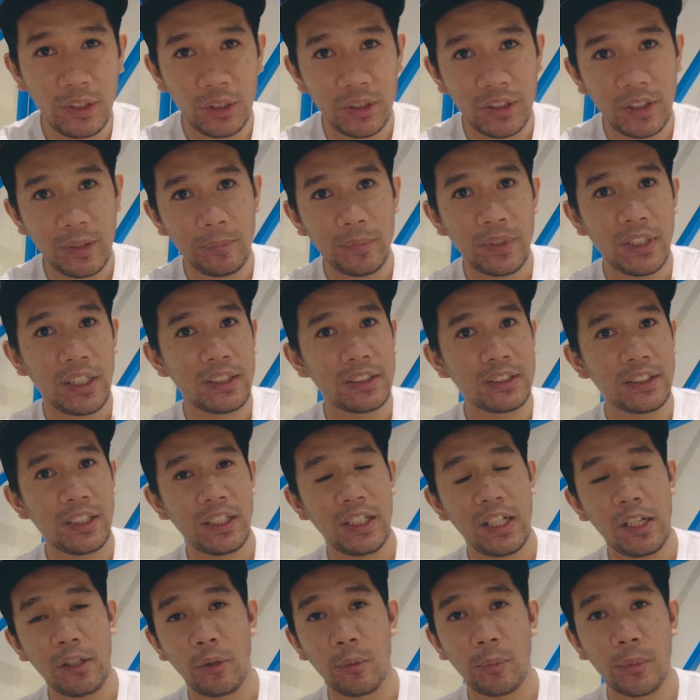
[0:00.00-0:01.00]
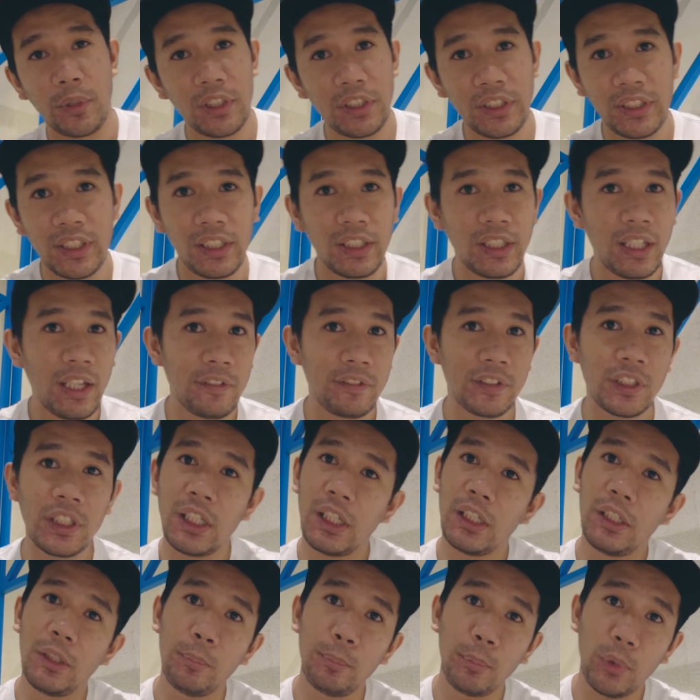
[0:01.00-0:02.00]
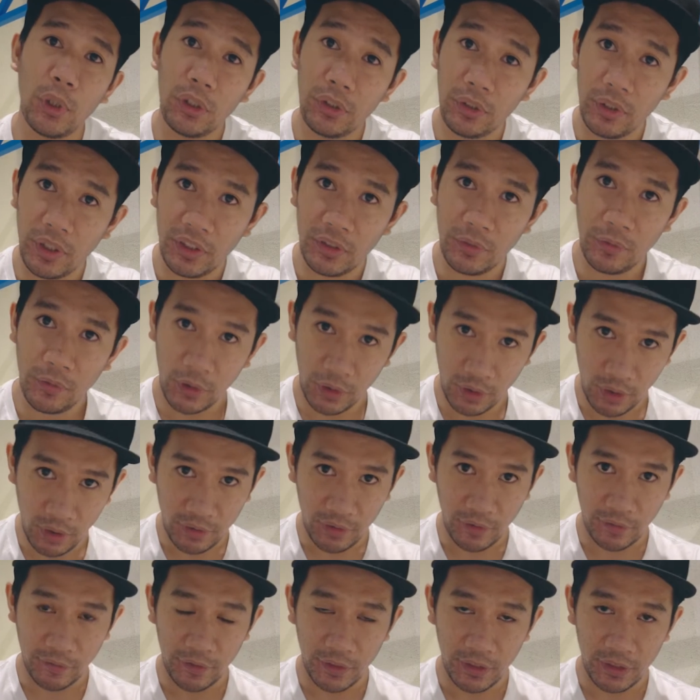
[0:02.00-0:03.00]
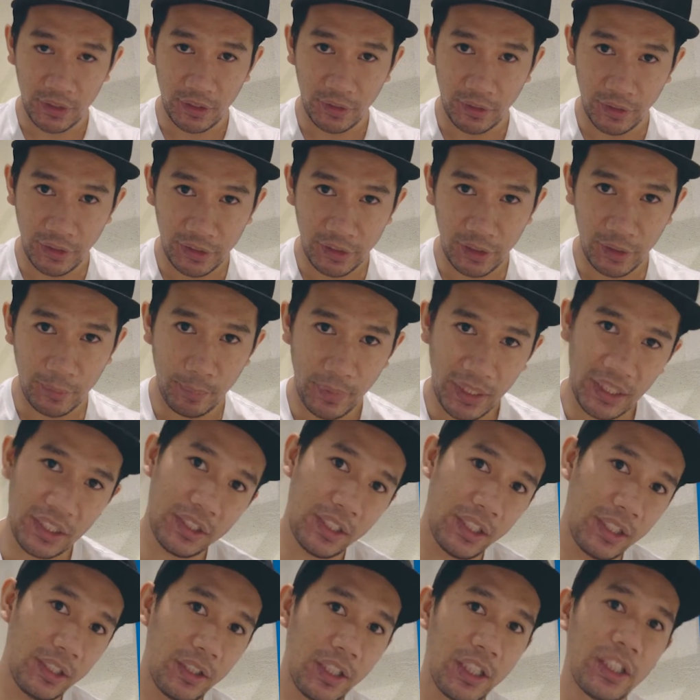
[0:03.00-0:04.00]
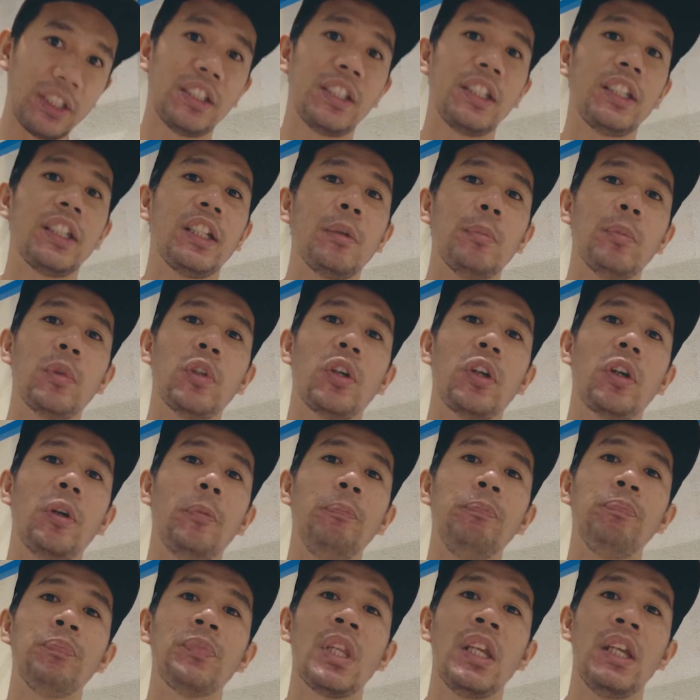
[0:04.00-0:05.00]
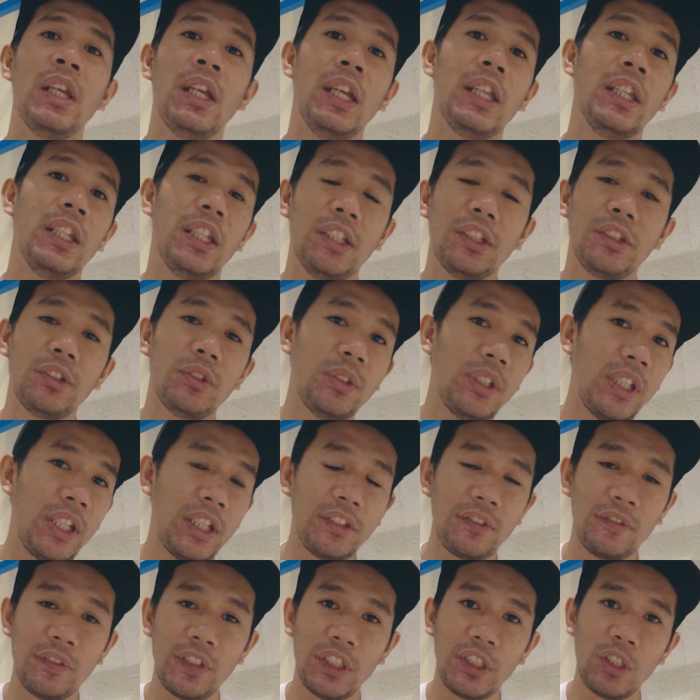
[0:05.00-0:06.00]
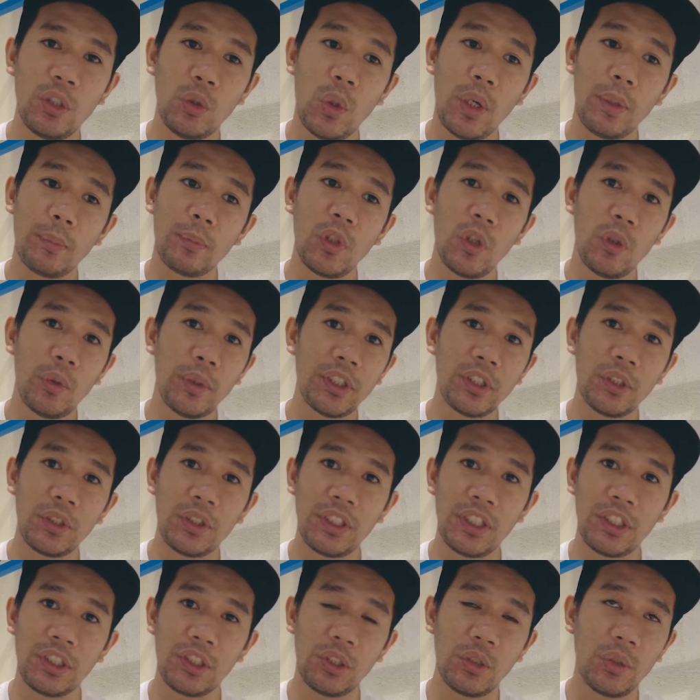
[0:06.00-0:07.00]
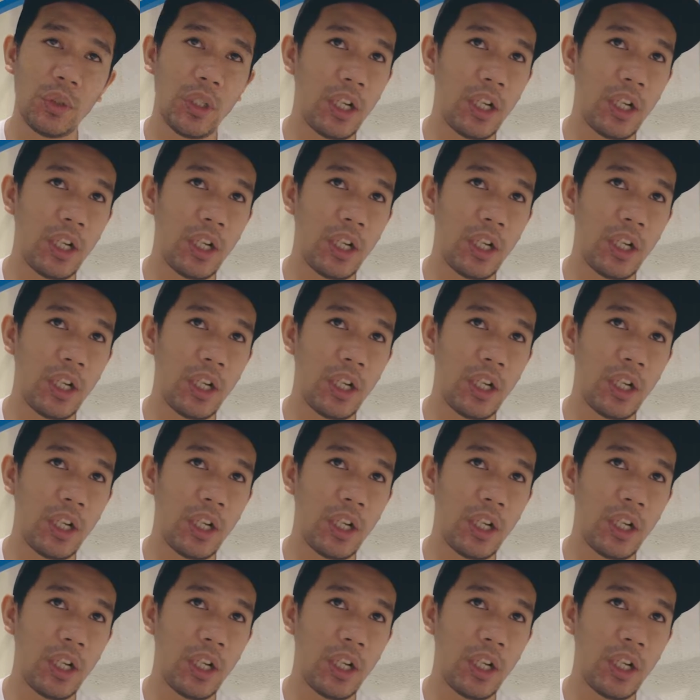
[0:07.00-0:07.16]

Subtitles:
Joseph Tagle, a commercial lifestyle and portraits photographer currently based here in Singapore. And in today's video, I'm going to teach you